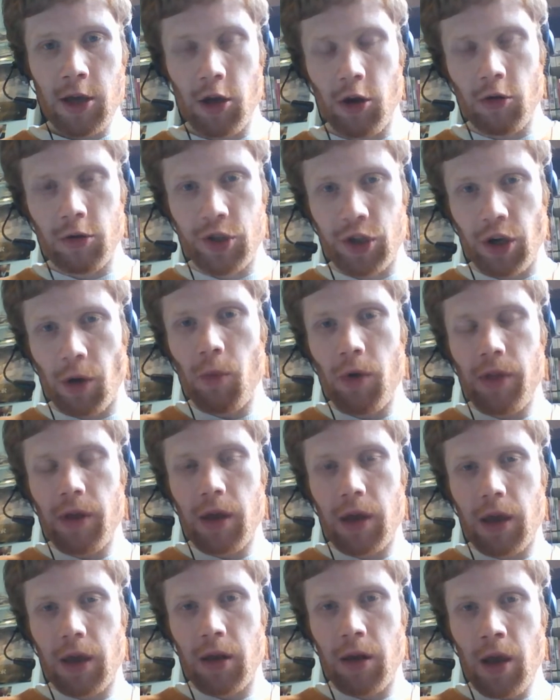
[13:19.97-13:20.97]
You know, someone
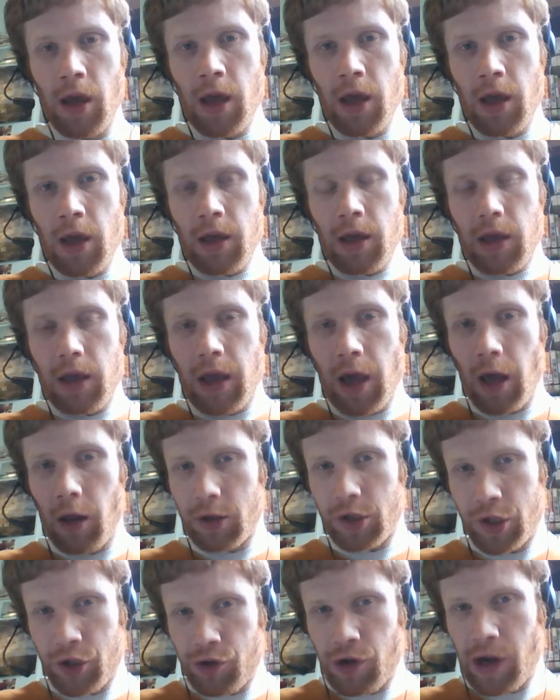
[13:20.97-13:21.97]
that could
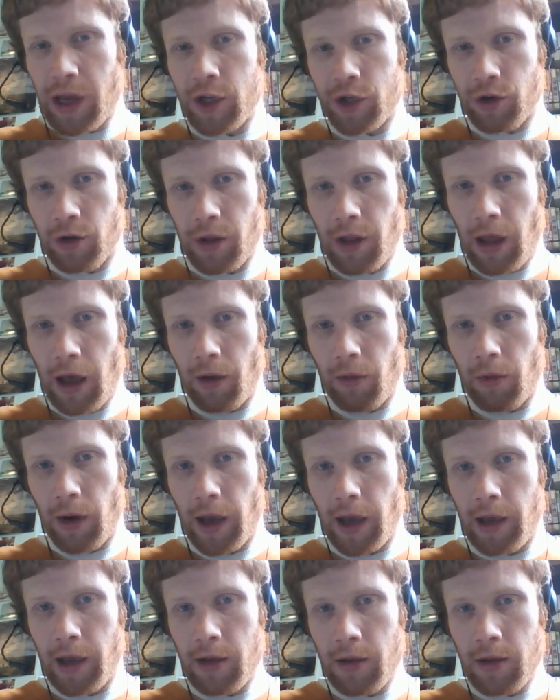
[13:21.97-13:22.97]
kill a stranger in that
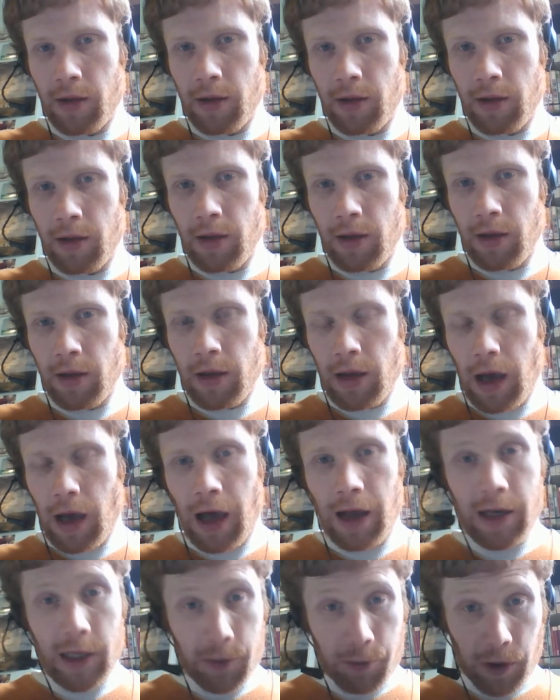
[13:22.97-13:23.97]
way,
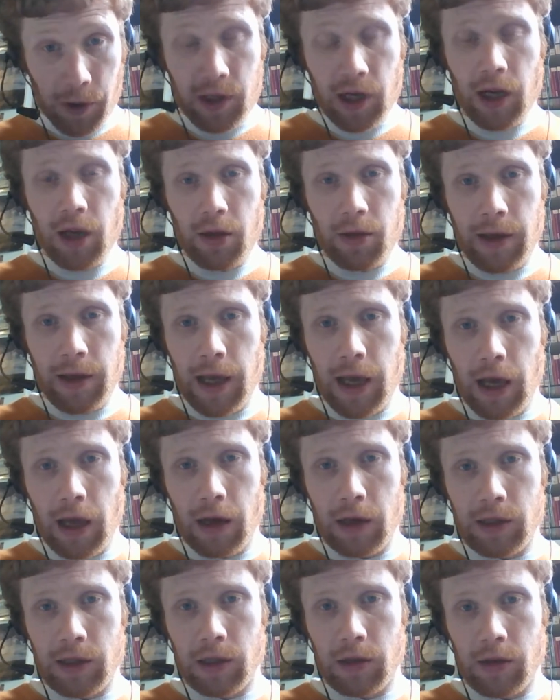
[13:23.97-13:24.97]
and it's particularly
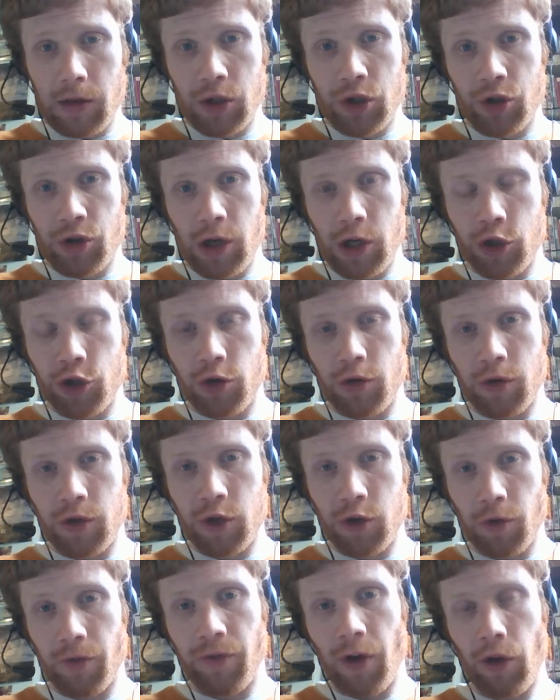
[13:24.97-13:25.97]
heinous that the stranger
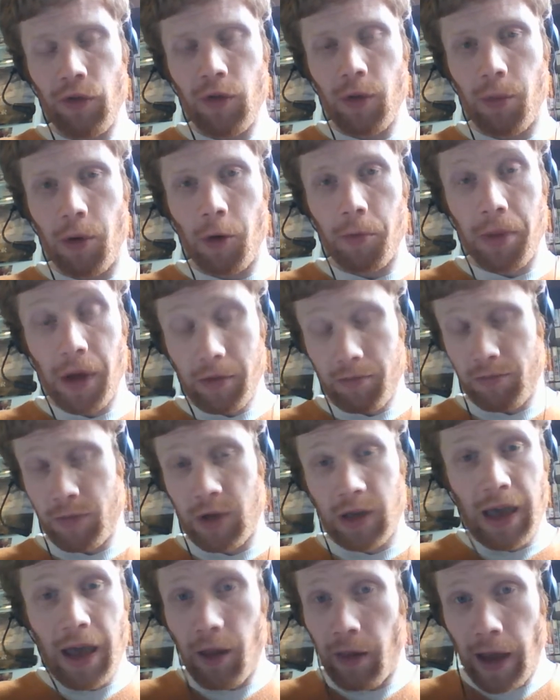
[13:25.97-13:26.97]
is so vulnerable. But
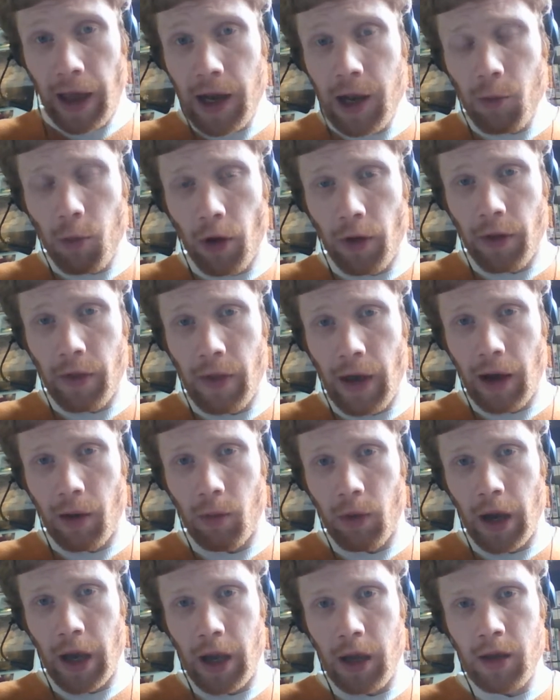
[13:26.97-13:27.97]
to kill anyone in
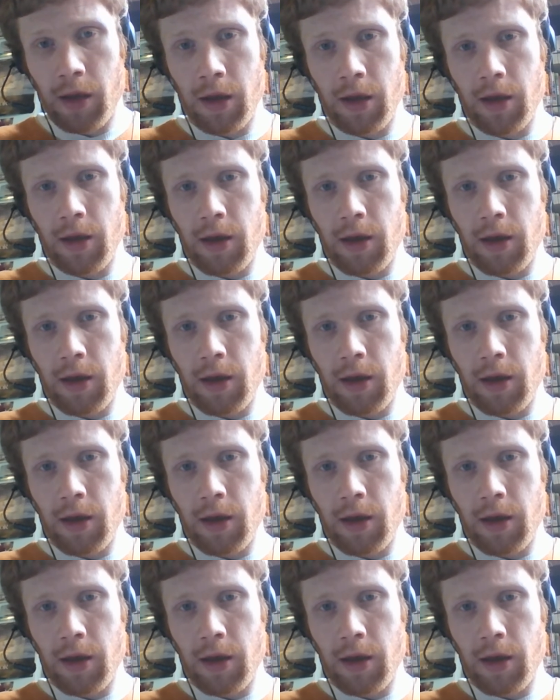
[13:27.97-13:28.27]
that way,